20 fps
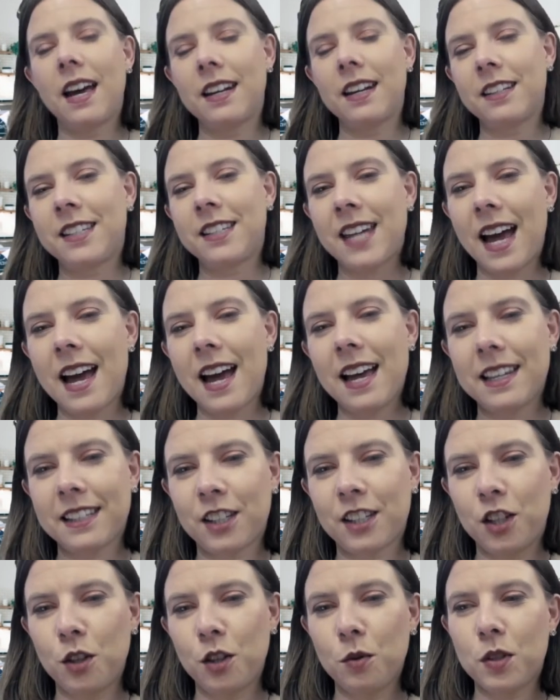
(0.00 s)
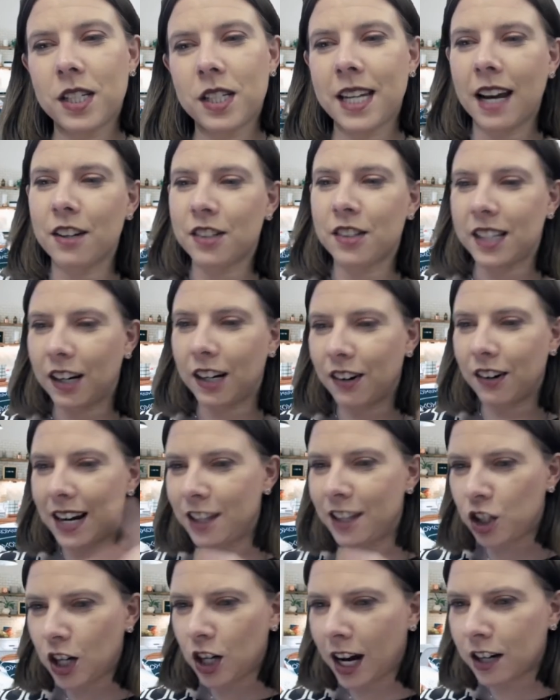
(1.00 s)
that is to ask you to tell us there in
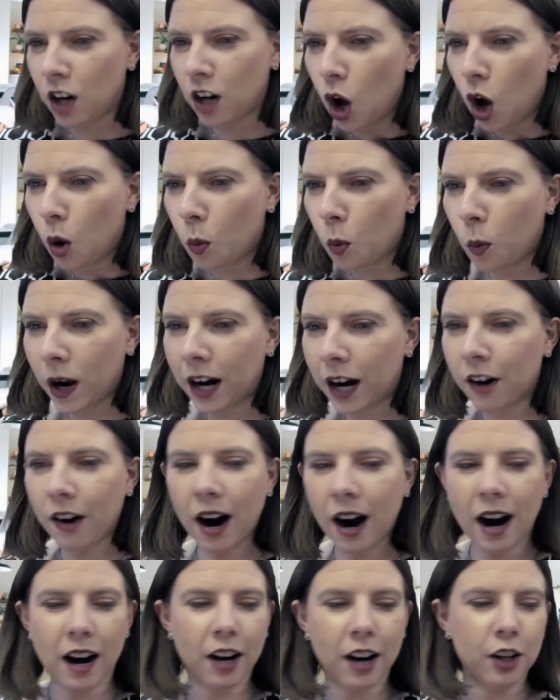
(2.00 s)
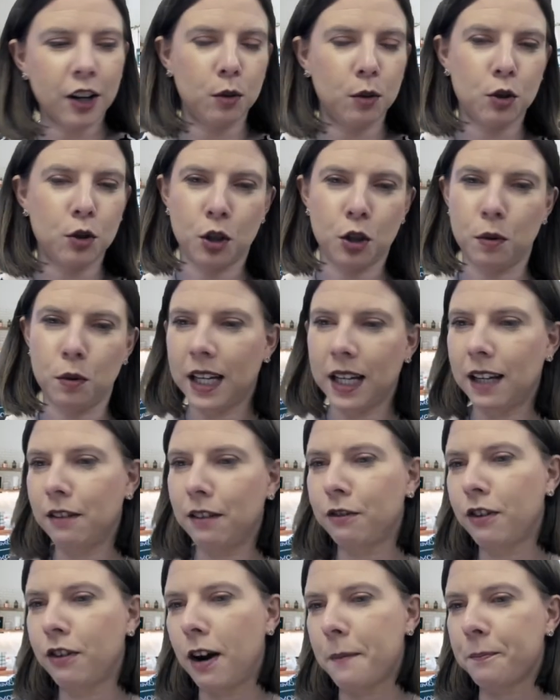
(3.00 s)
the chat, where are you tuning in
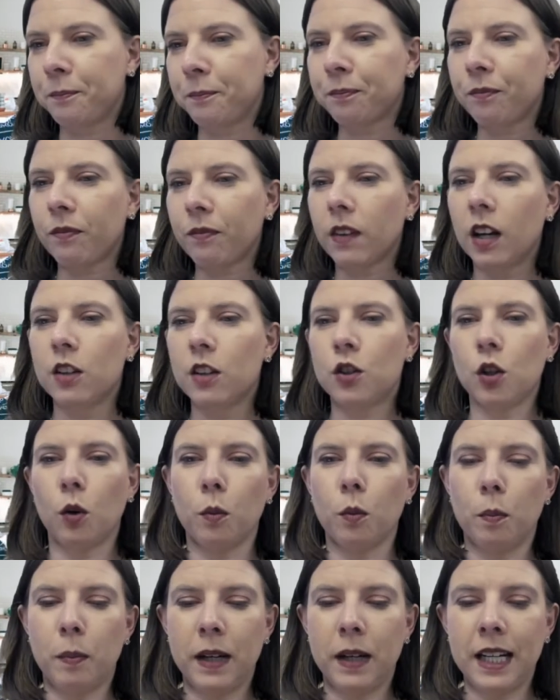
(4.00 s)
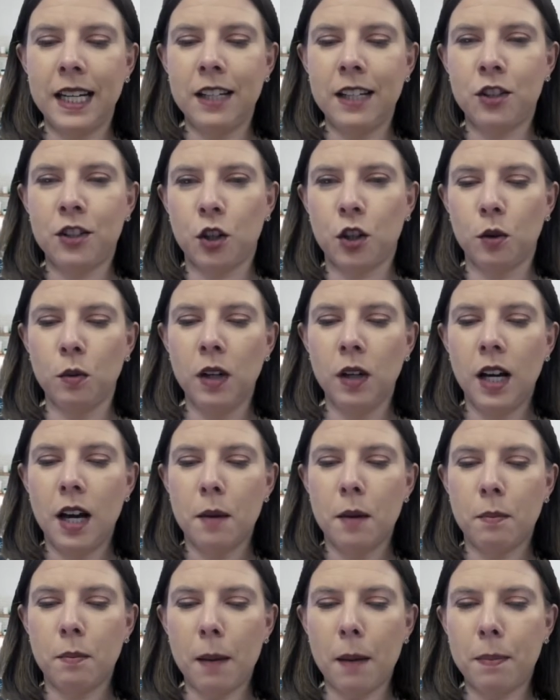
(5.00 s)
from? So please do
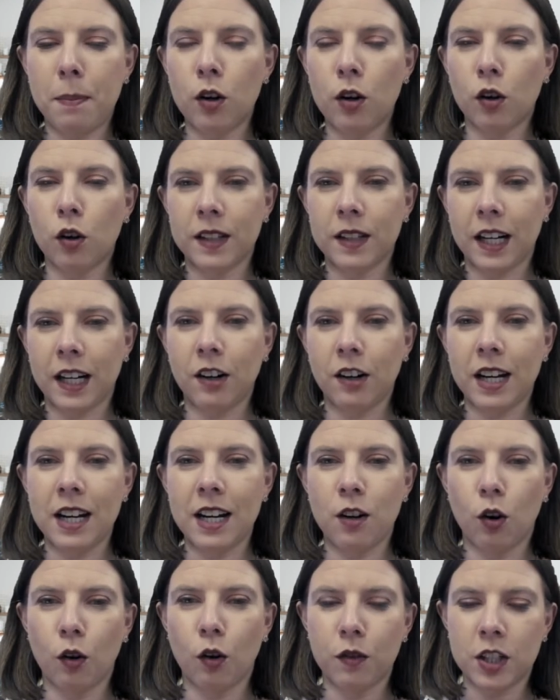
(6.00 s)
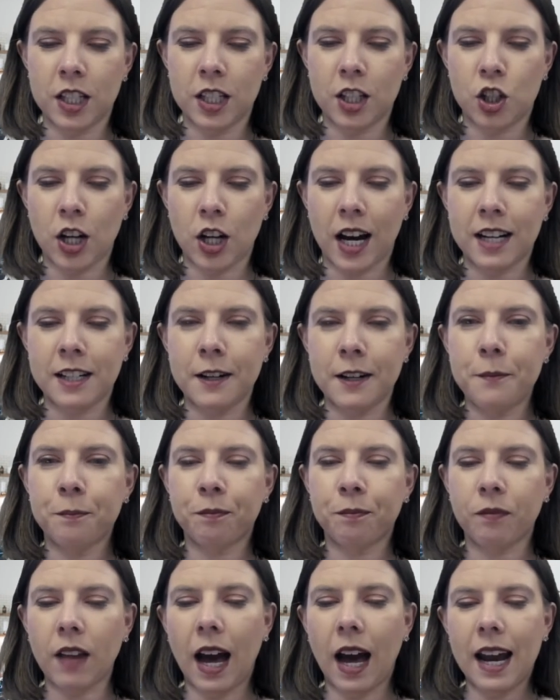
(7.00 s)
pop on over there, in, over to the chat,
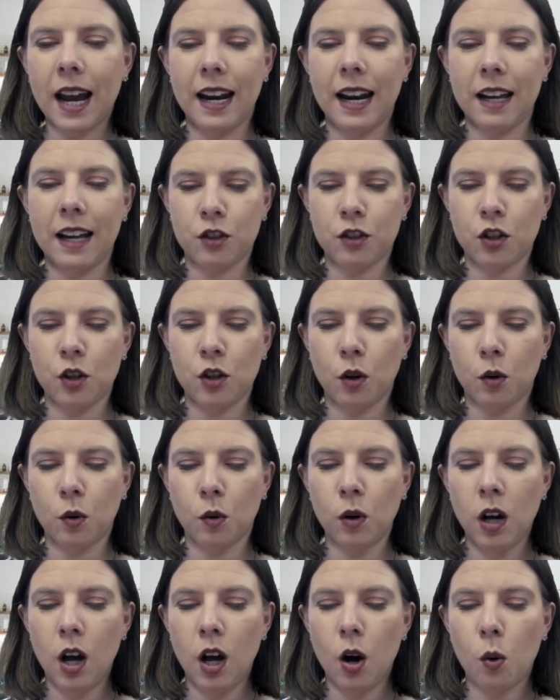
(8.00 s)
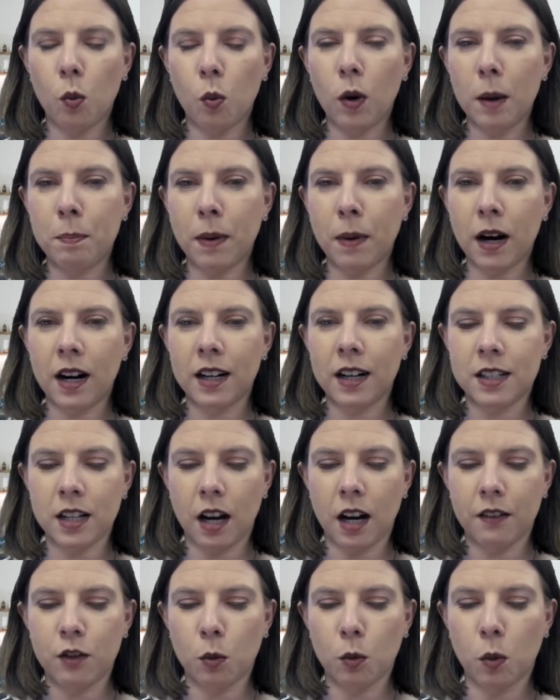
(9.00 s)
and let us know what part
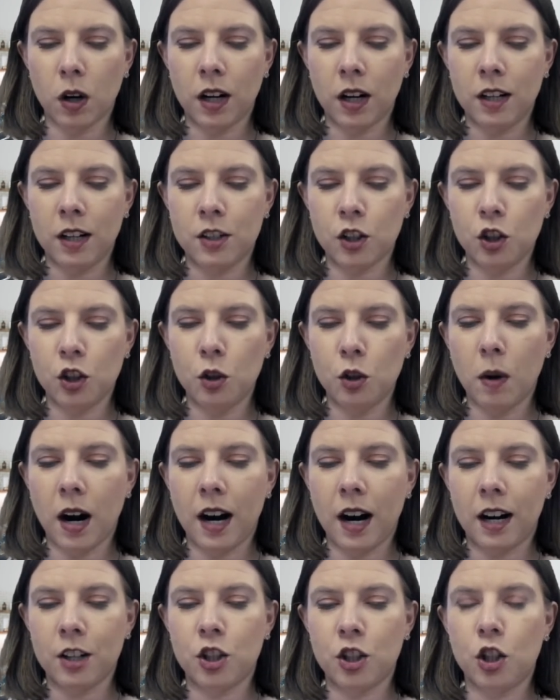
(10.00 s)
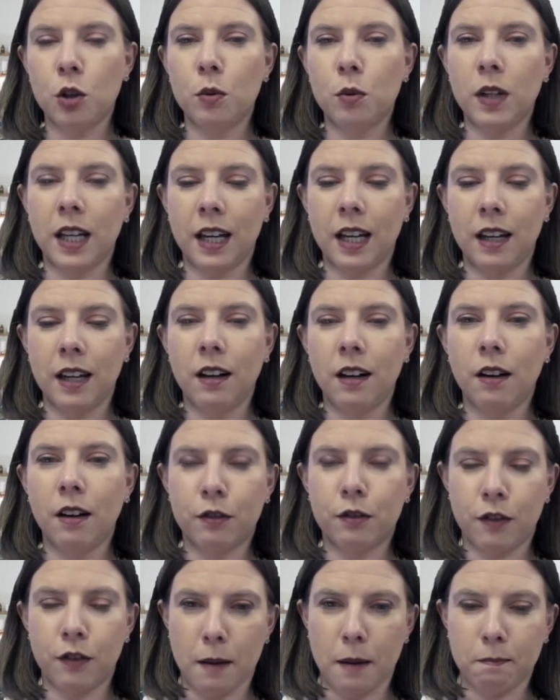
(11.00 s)
of the world you are tuning in
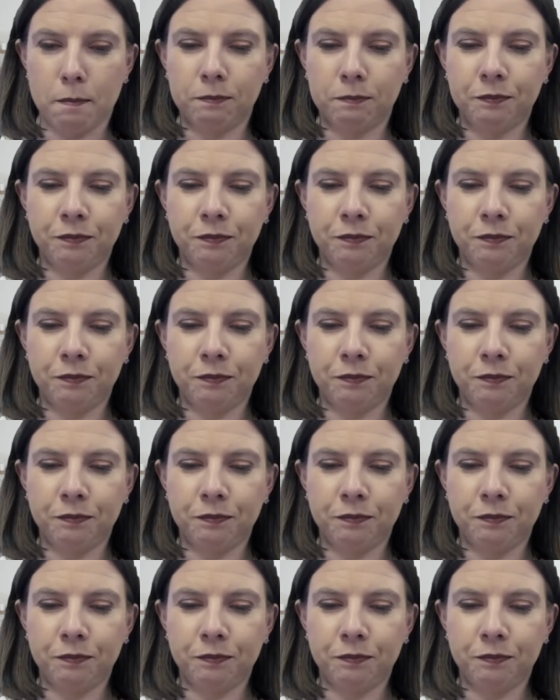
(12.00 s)
from.